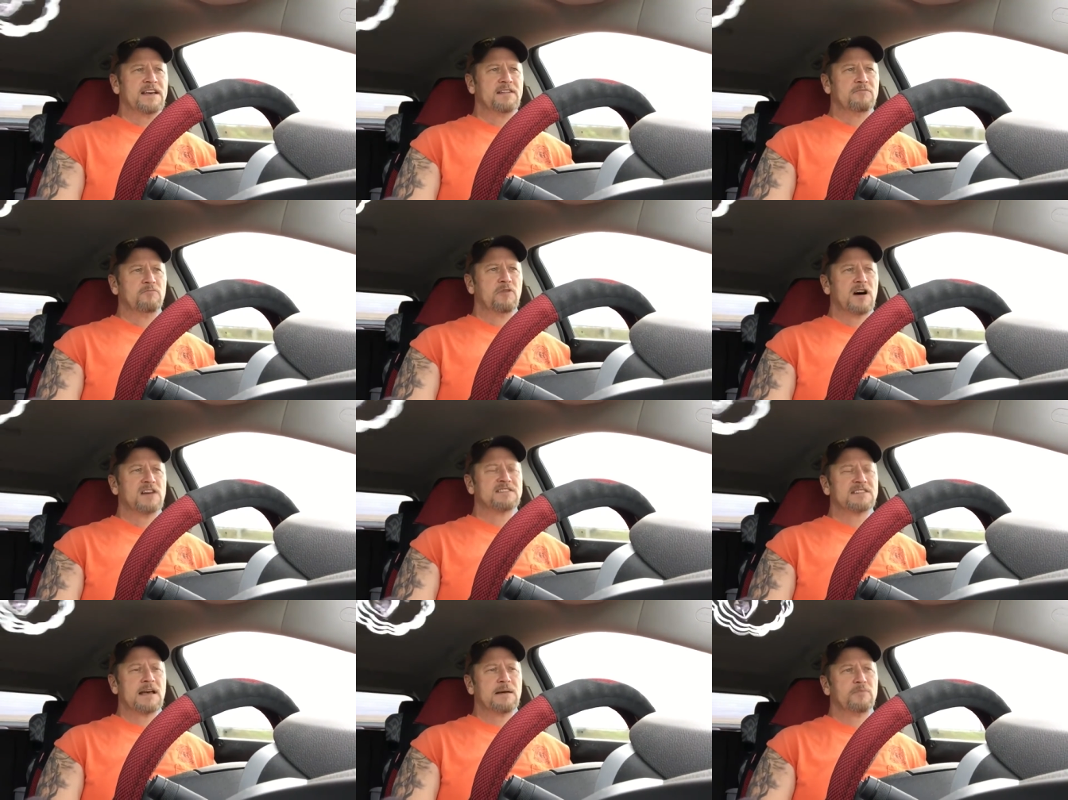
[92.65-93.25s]

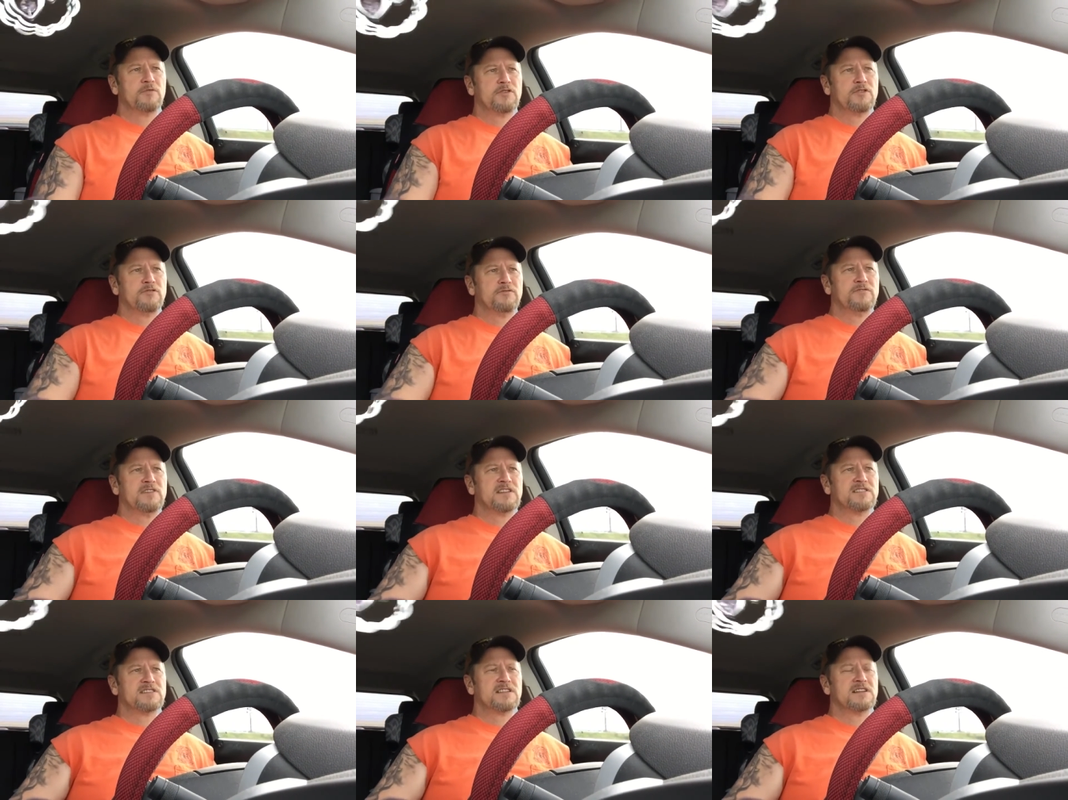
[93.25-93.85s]
was able to
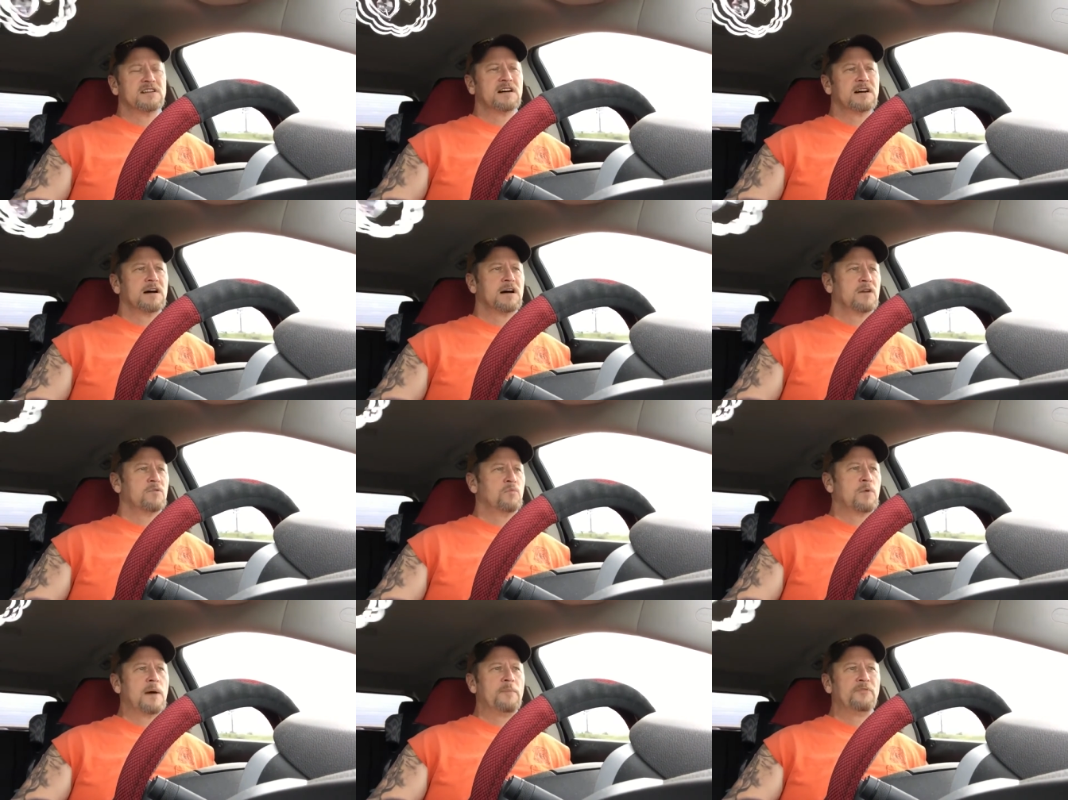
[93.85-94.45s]
visit
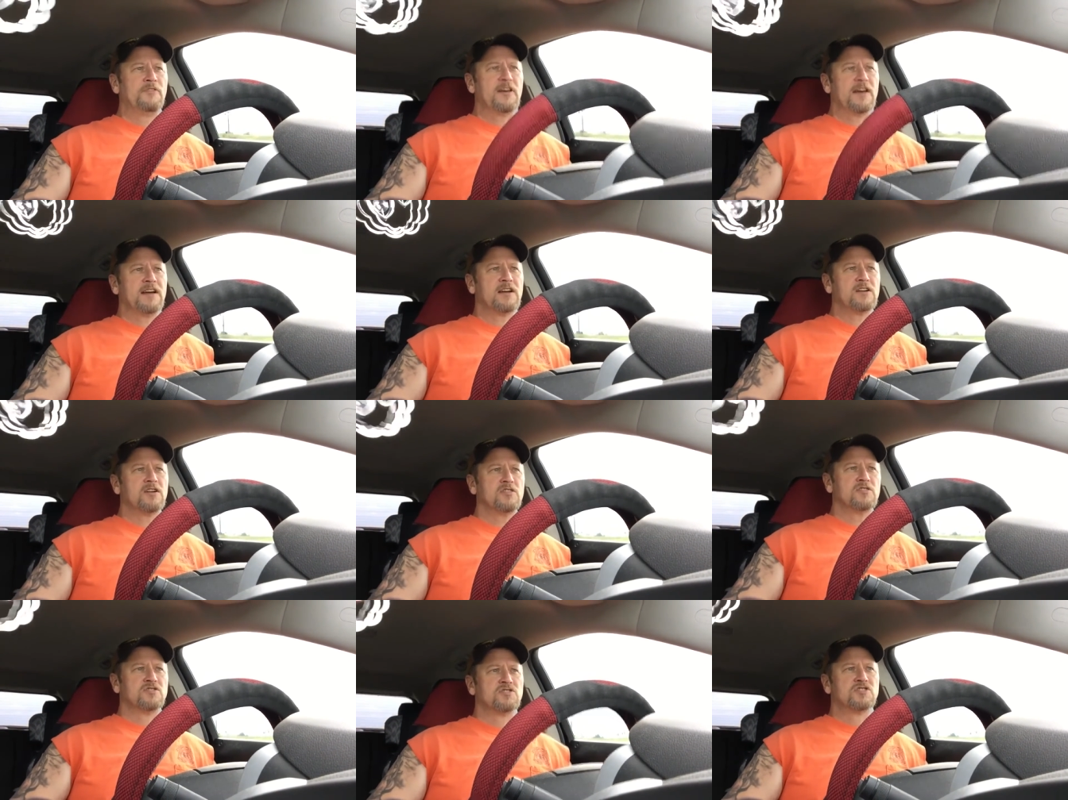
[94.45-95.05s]
a website
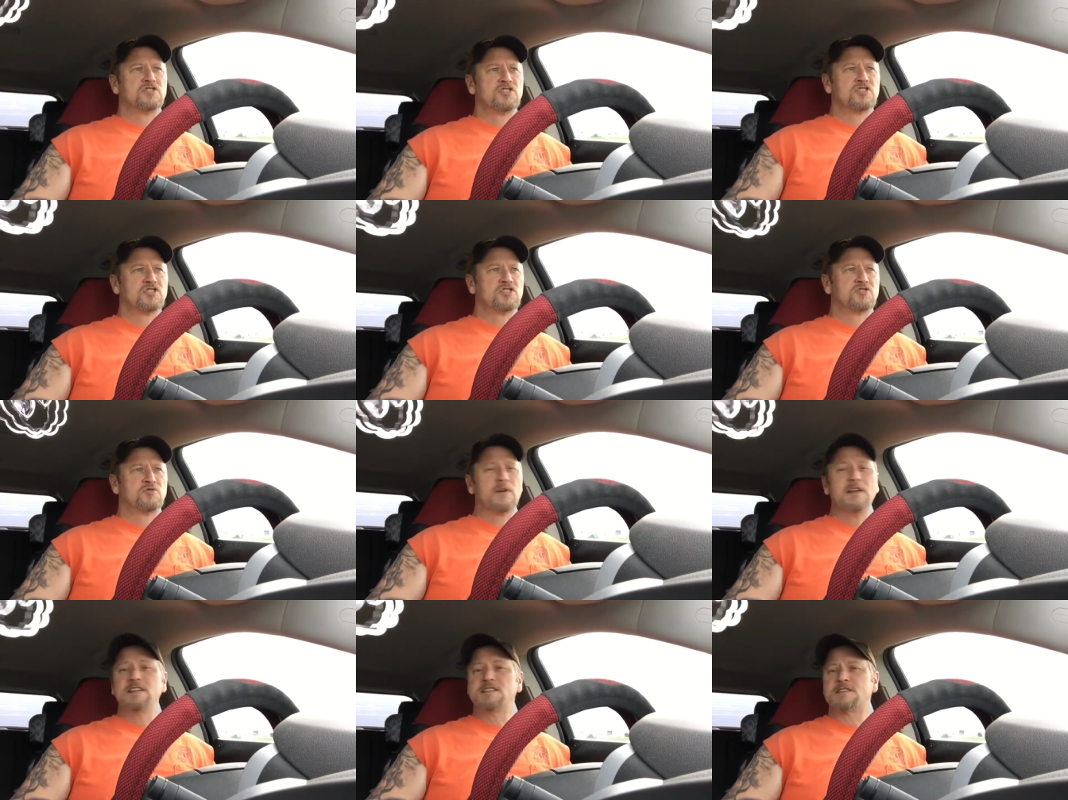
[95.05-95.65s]
called
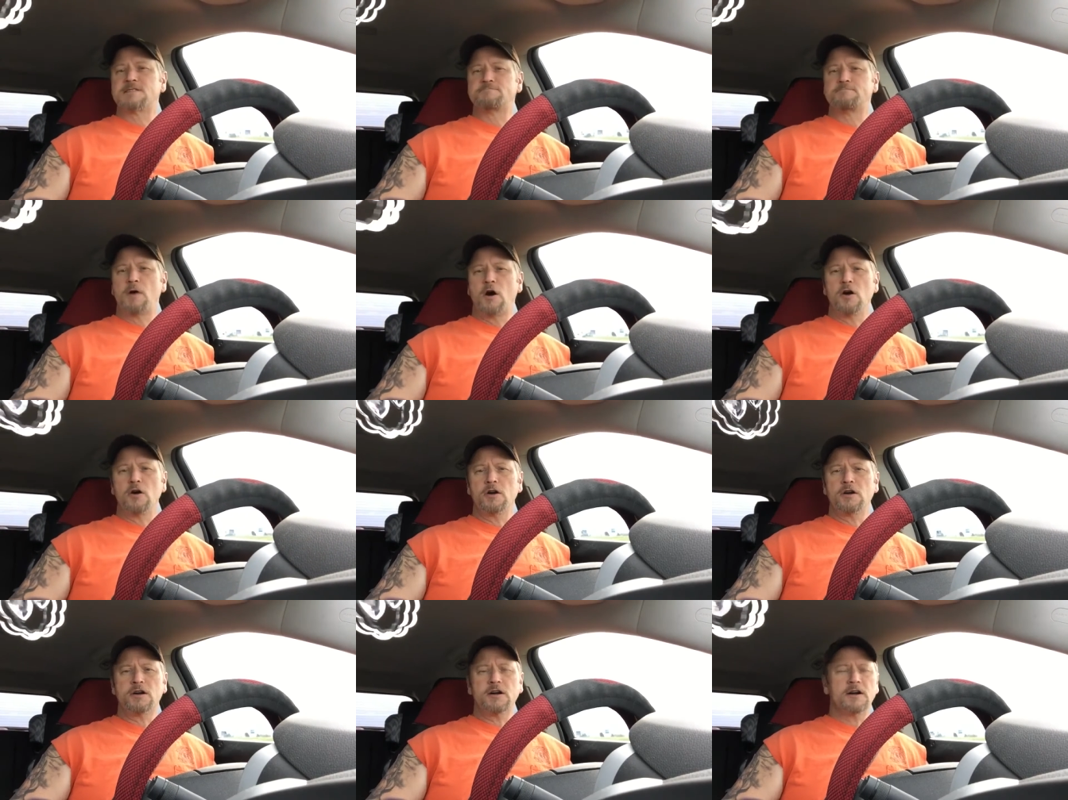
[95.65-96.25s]
Street
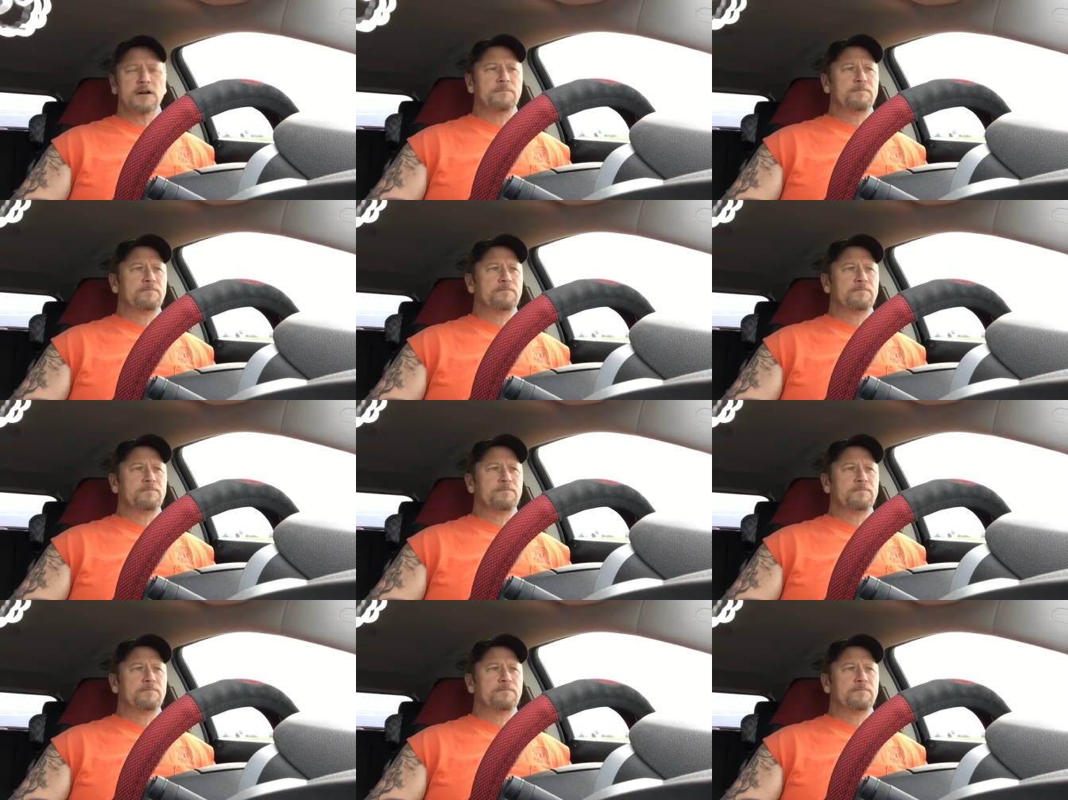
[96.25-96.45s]
Spark,